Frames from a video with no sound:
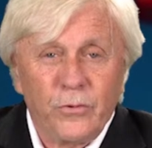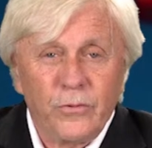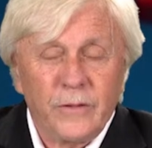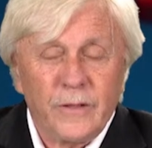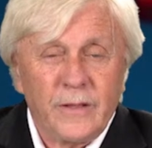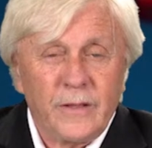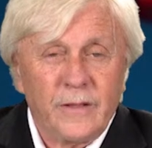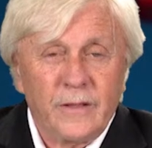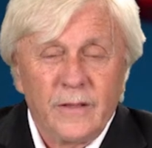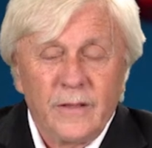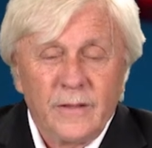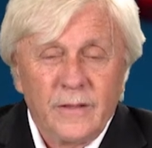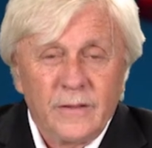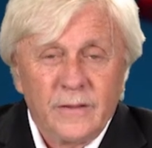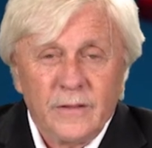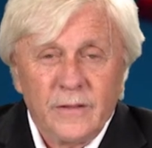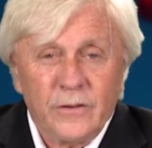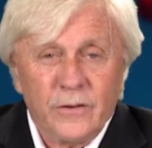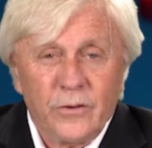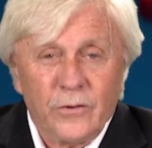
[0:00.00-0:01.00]
pulling,
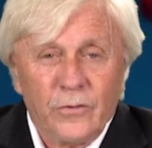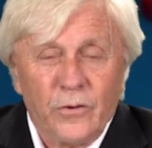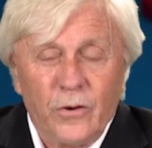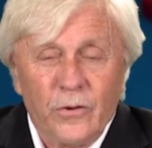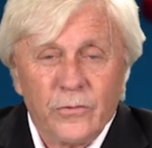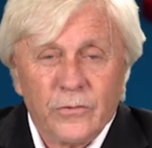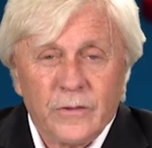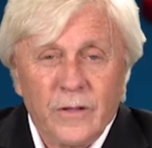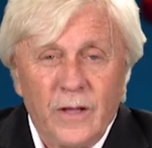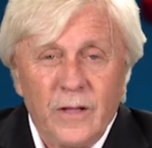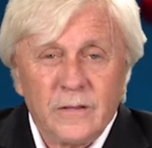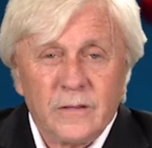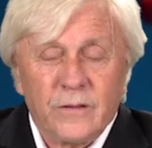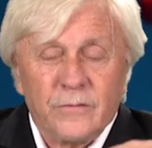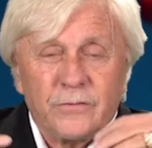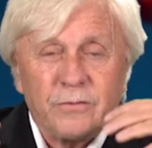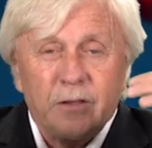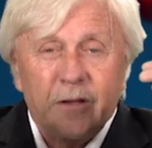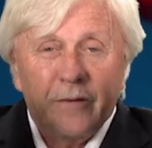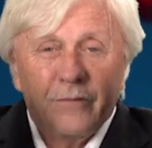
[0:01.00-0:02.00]
you know, all kinds
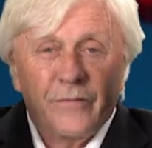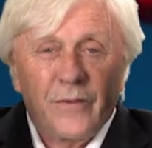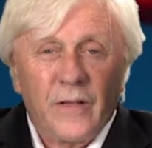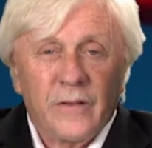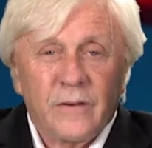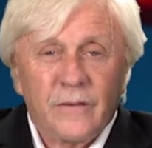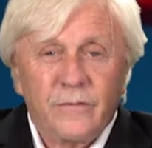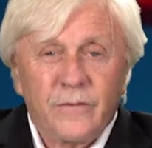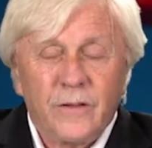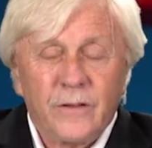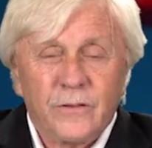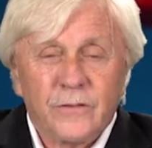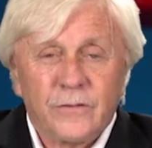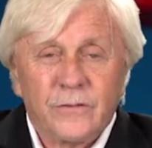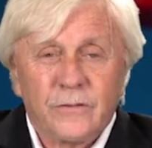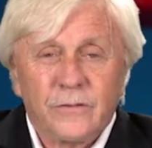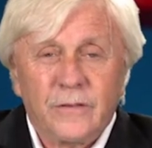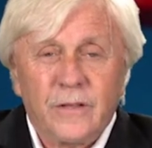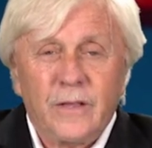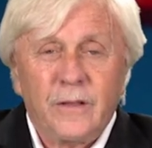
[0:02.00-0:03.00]
of stuff out of
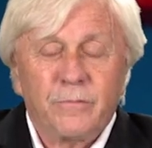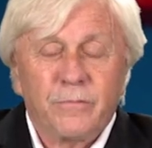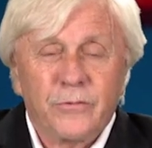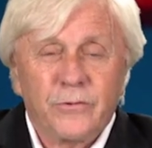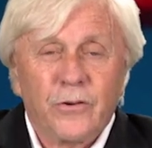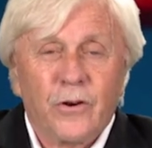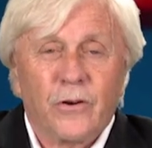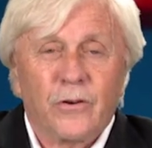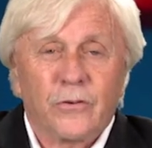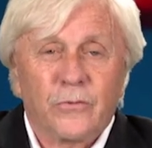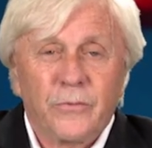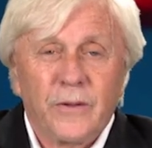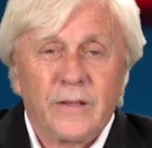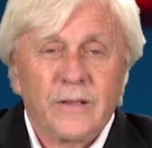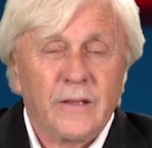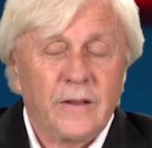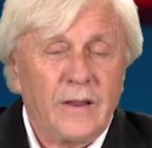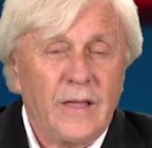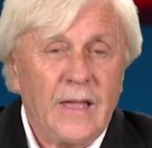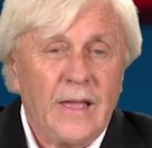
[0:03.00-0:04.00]
his deep, dark,
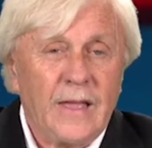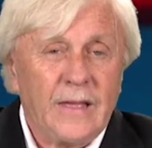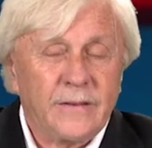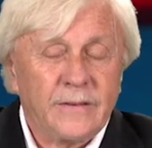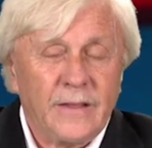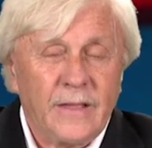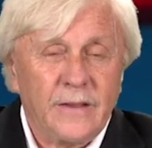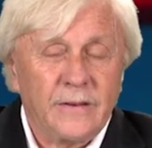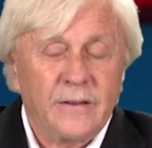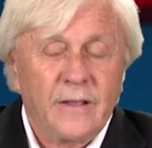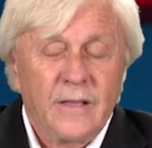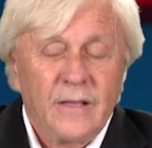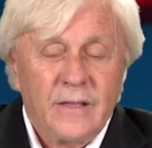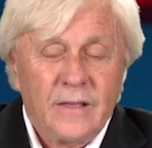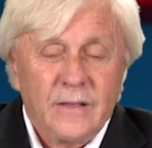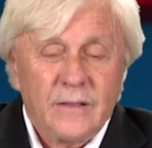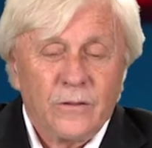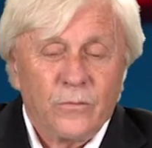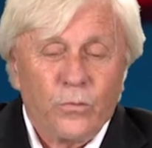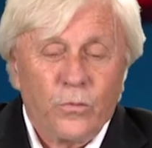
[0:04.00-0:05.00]
wicked hat, and
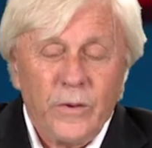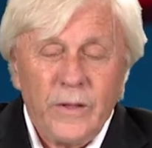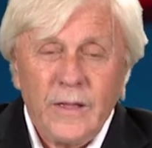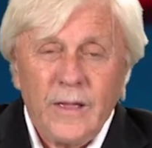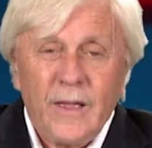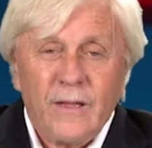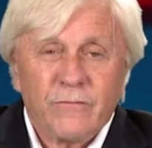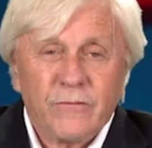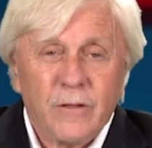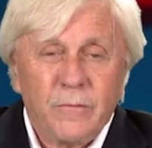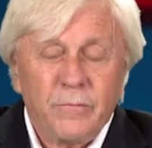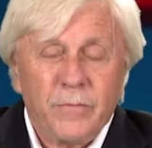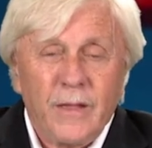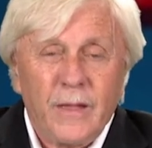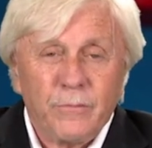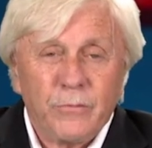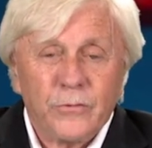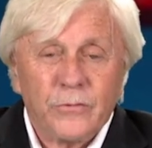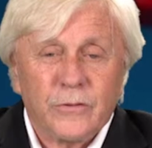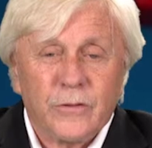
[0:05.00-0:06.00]
we have to
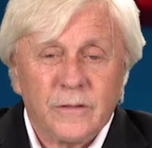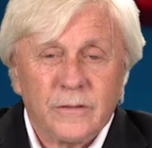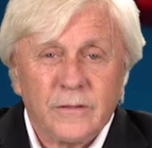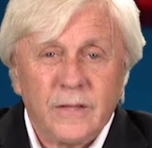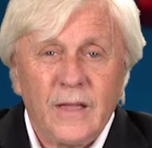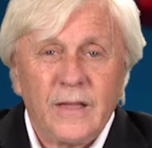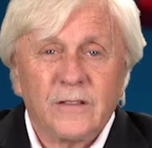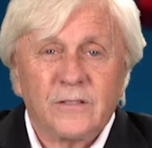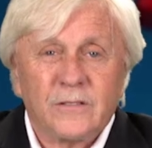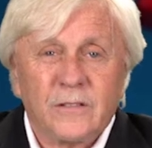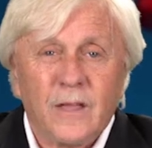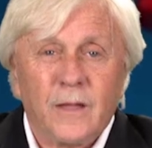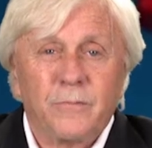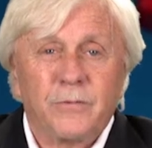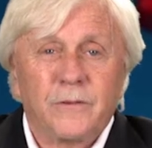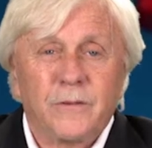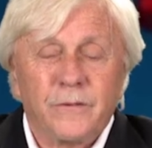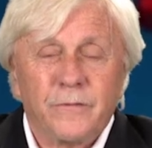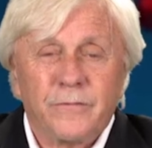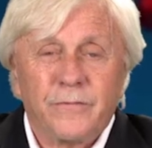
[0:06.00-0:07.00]
be able to take
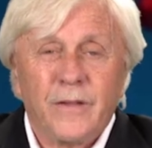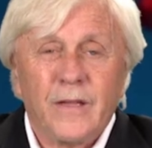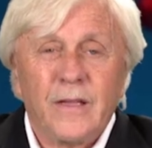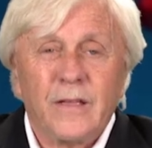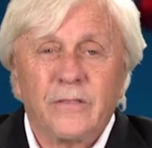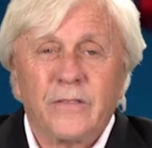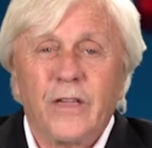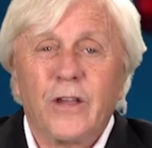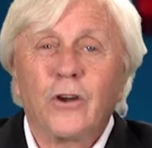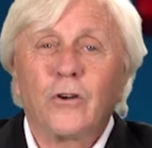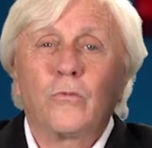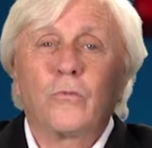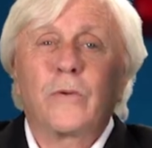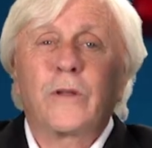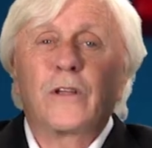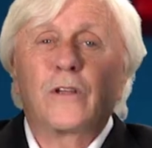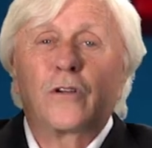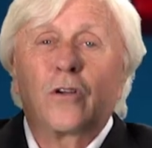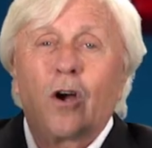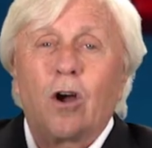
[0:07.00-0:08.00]
steps of faith
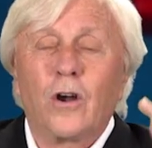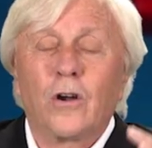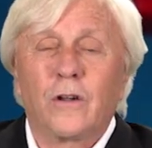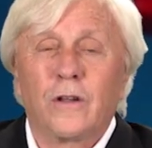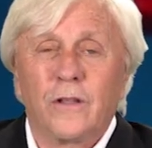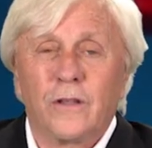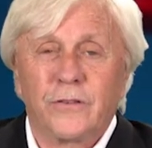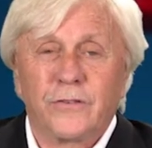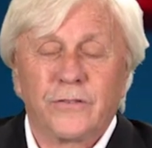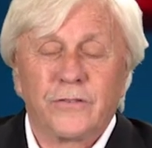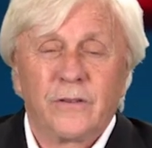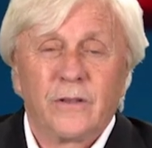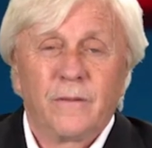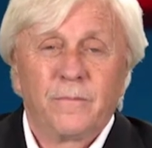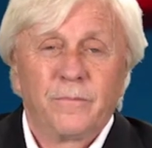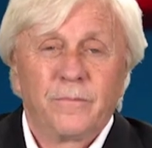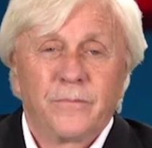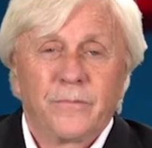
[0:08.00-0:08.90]
irregardless